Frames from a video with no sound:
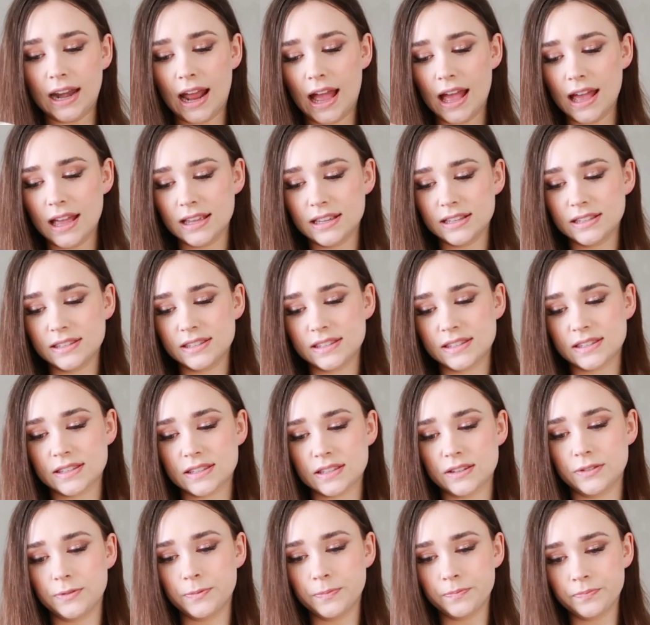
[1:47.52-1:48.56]

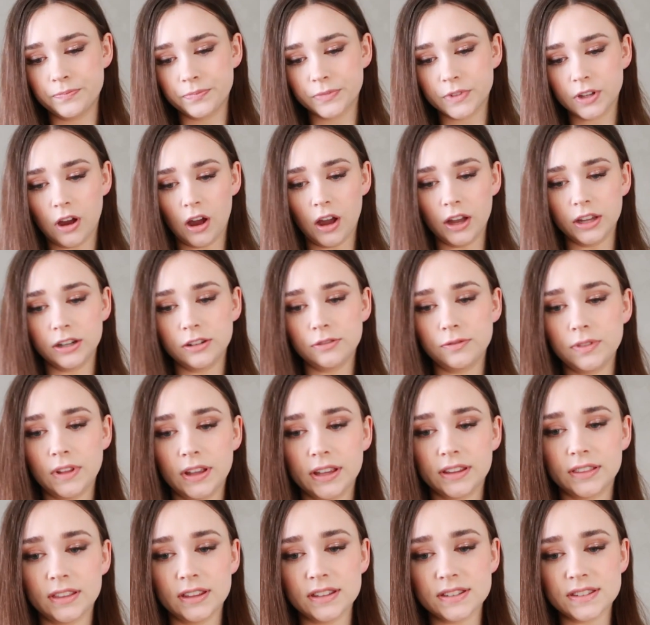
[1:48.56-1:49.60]
has kind of
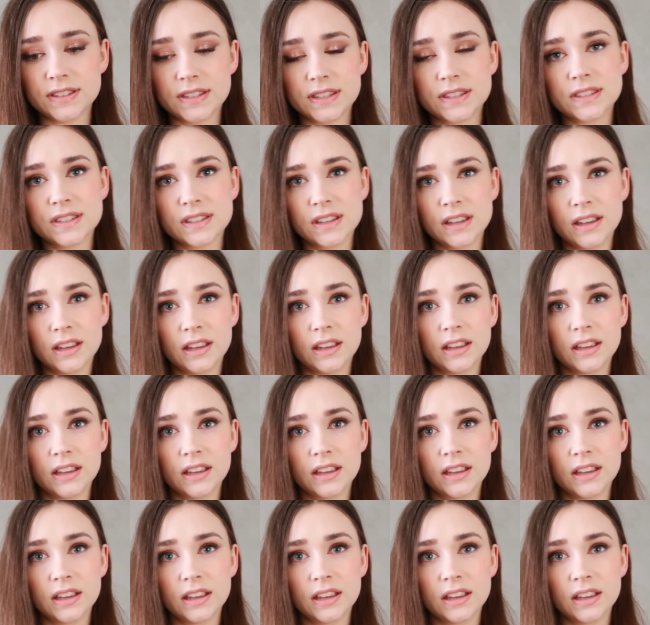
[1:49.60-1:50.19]
like this